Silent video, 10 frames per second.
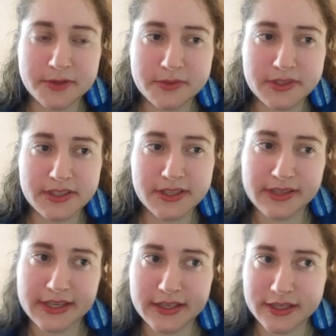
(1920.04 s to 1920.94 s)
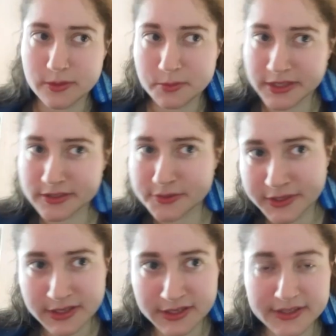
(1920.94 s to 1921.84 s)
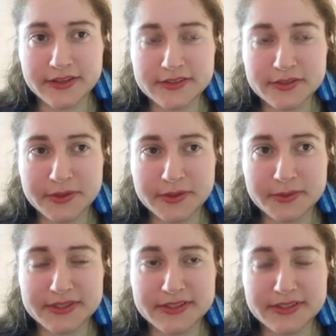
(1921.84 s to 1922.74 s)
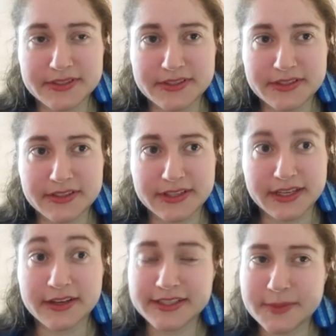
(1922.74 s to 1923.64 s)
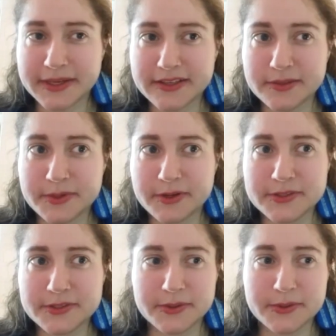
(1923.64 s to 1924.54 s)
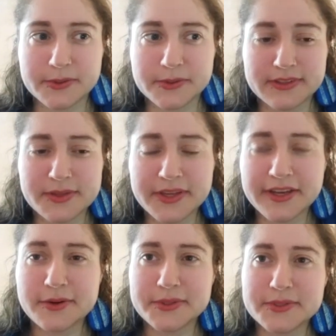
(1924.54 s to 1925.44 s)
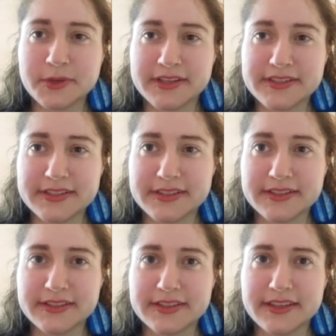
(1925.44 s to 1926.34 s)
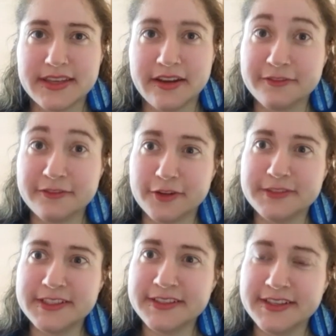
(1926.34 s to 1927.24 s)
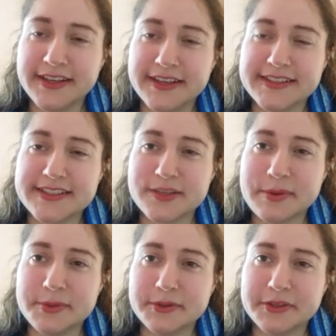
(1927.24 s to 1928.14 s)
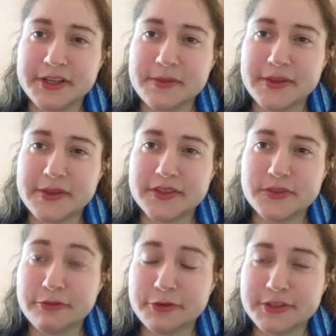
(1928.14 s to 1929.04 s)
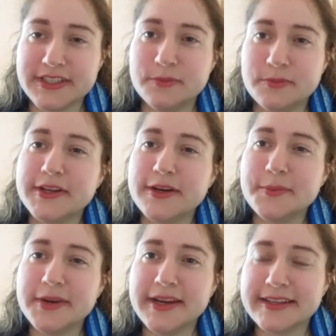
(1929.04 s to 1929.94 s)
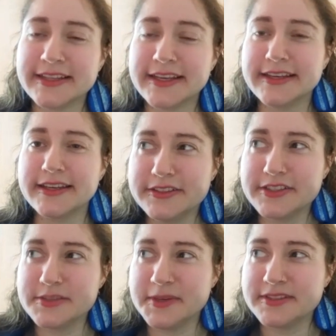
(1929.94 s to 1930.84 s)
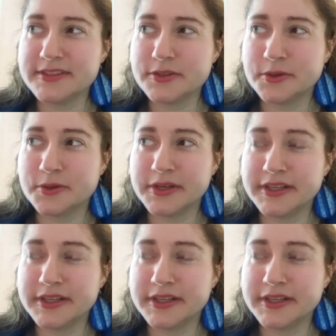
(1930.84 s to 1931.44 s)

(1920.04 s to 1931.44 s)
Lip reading: really like any outbreaks going on, so it was like unexpected, but also something I always wanted to get involved in because I remember learning about the 2014 Ebola outbreak and like just being so